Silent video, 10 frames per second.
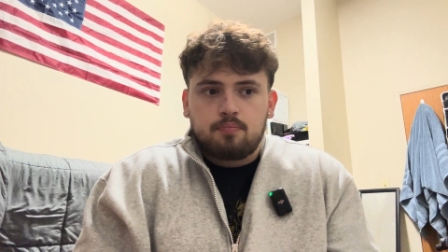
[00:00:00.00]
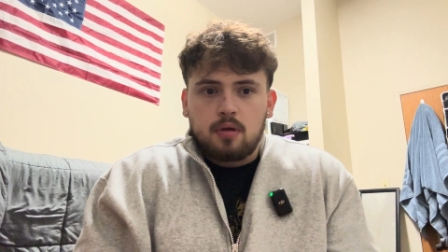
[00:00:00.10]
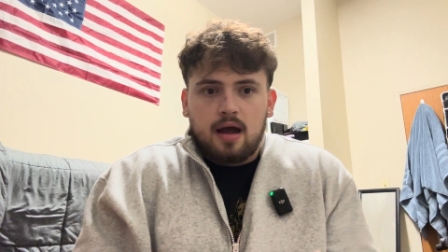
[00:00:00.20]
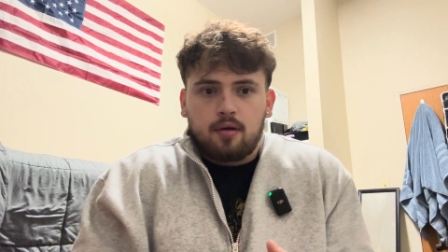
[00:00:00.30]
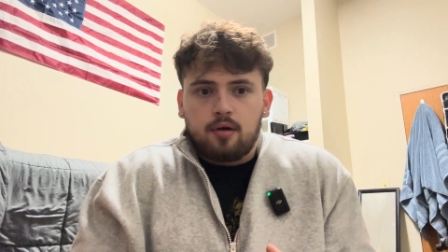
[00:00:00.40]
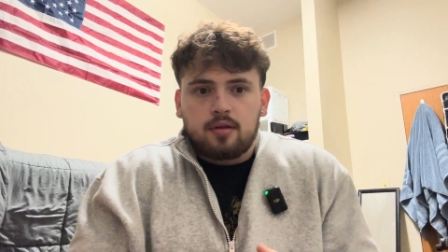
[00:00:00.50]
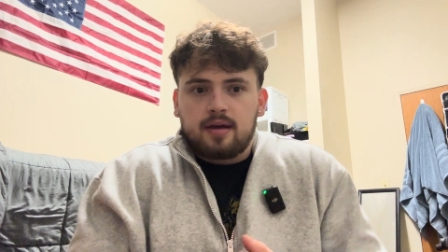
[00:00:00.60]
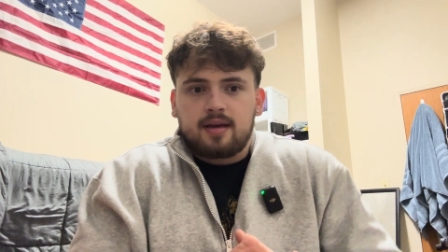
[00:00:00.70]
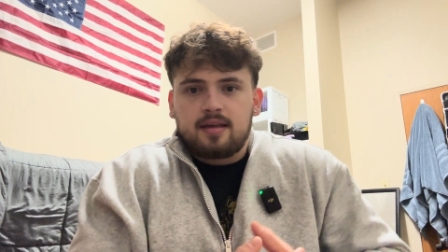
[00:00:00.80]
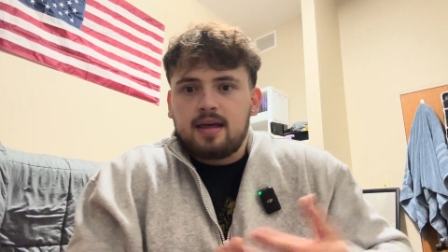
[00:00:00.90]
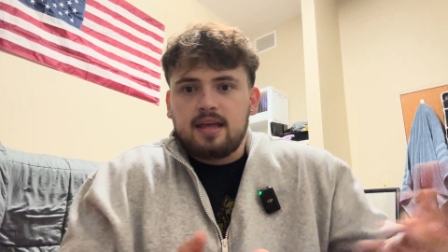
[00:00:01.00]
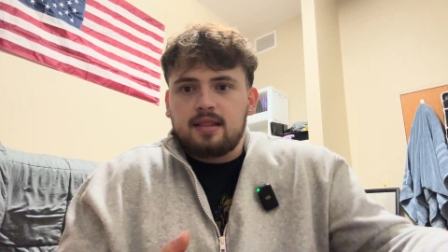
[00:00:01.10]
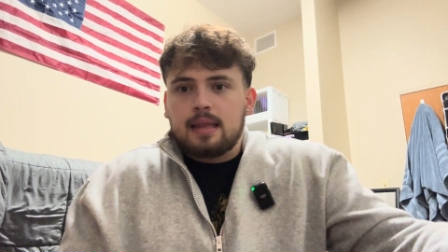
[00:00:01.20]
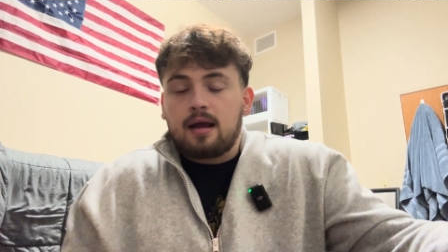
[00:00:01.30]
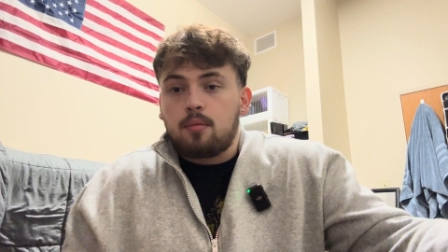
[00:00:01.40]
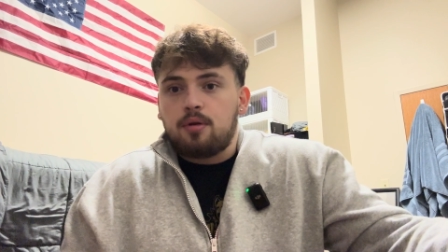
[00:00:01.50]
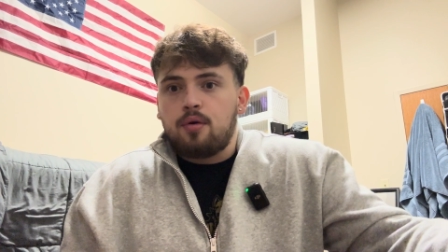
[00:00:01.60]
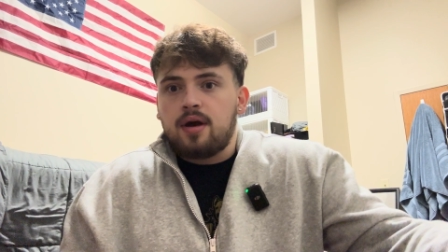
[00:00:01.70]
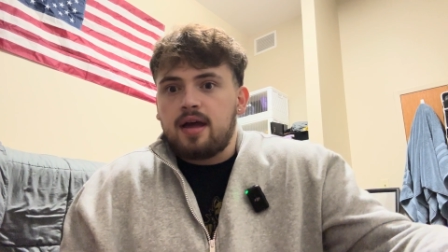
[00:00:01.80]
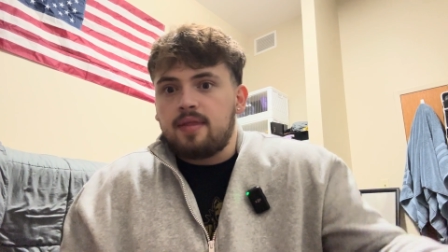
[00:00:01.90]
I don't know, like he let him
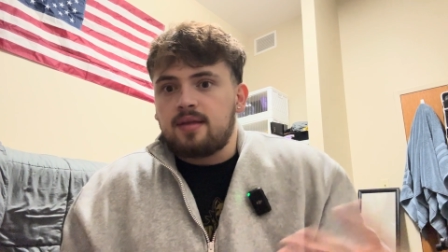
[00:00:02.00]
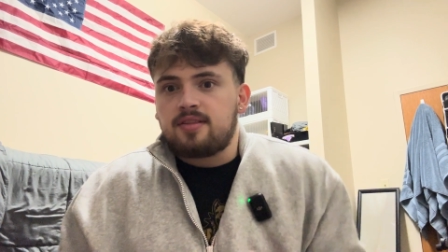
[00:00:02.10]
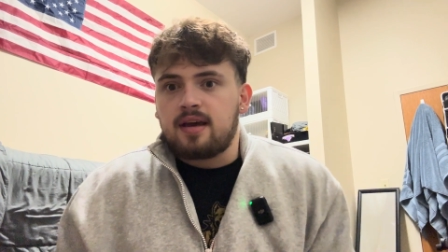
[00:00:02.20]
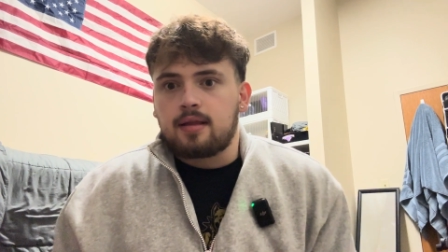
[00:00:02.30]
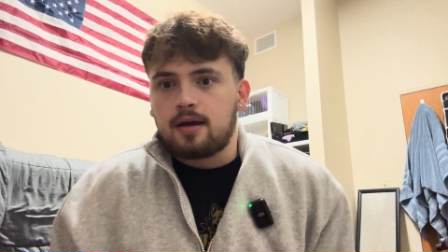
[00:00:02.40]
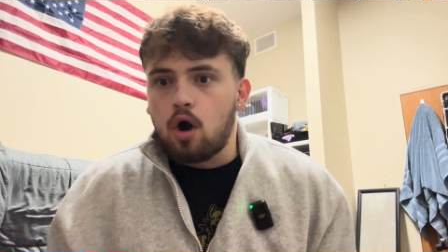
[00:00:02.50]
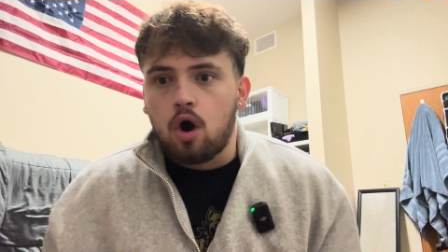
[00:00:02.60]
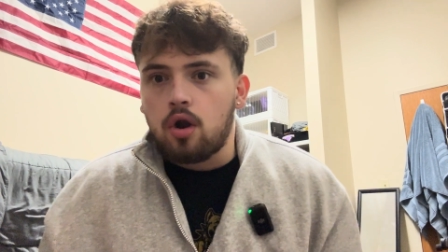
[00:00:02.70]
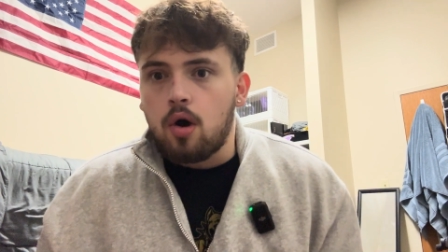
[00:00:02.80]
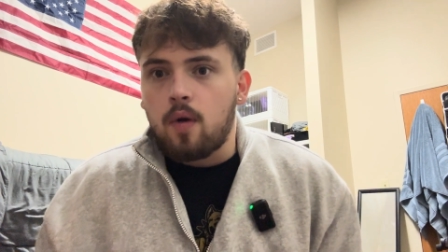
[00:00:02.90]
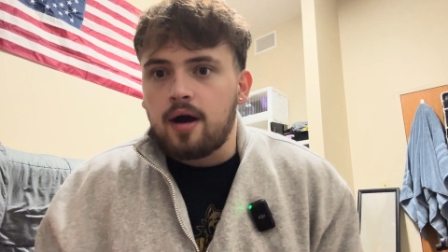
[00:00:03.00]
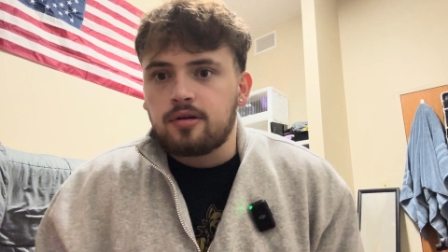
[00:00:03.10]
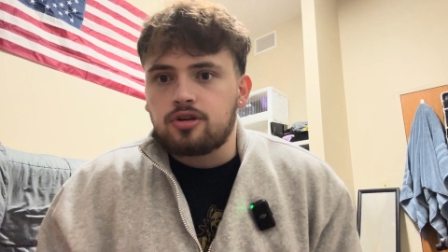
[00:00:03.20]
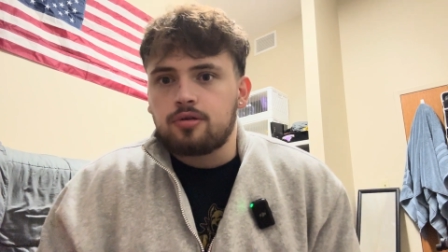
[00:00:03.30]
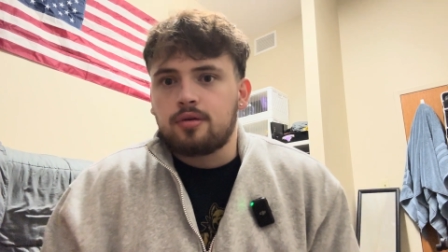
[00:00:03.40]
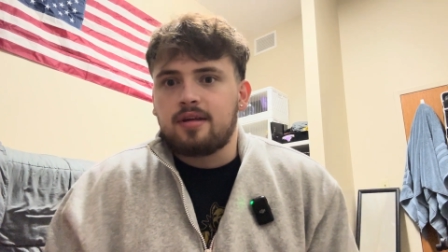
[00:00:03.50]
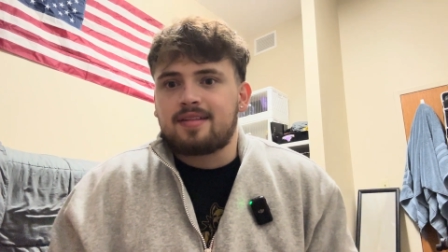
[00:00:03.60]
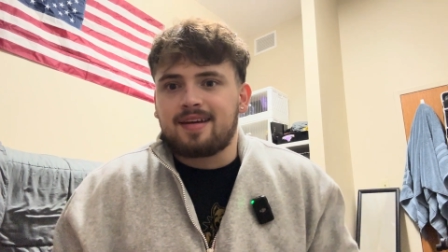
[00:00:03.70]
do it and then saying like, oh no, why would you do this?